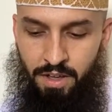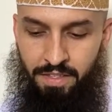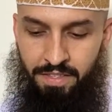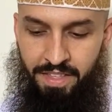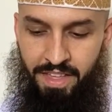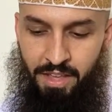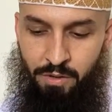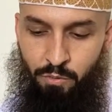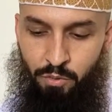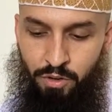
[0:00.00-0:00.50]

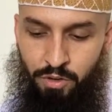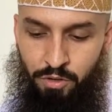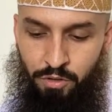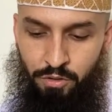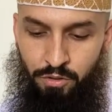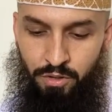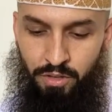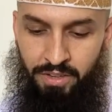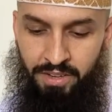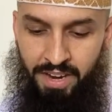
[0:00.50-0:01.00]
they
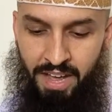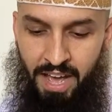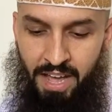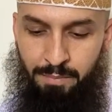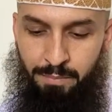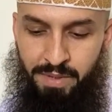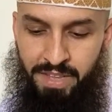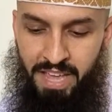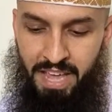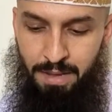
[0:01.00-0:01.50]
will
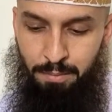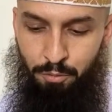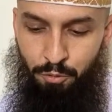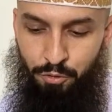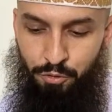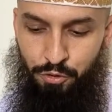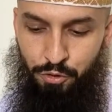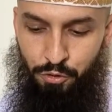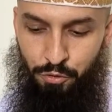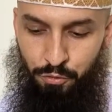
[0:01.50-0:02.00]
not be
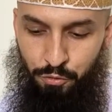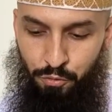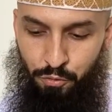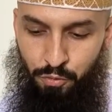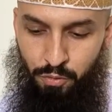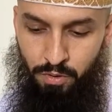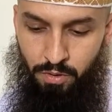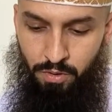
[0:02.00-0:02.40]
able to